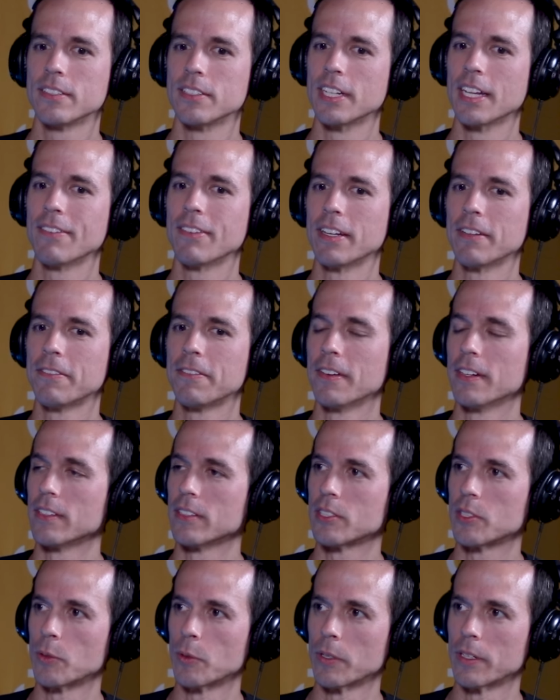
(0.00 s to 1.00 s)
So do you have any fun
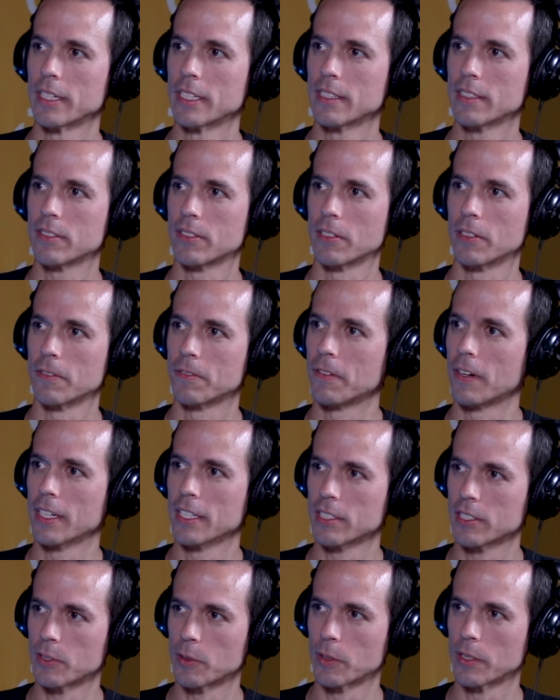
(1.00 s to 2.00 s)
stories or
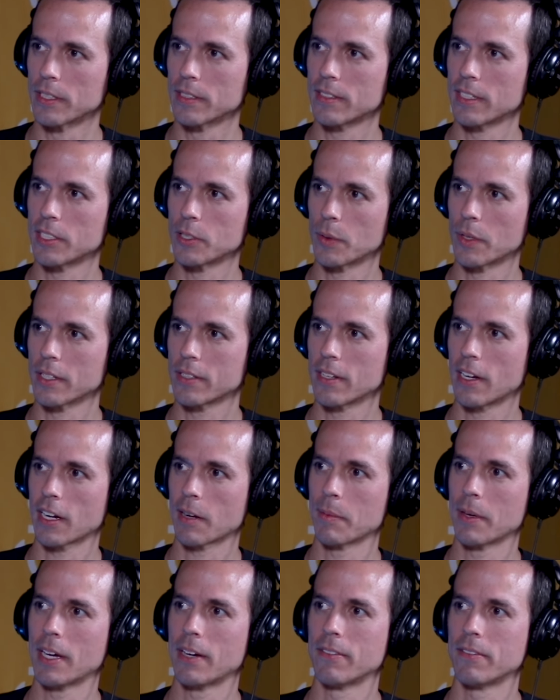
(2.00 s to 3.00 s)
funny stories that you want to
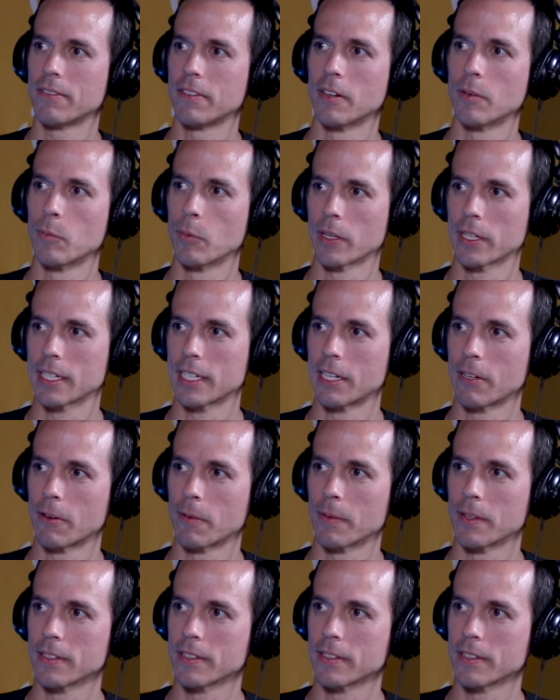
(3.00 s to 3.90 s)
talk about from working here at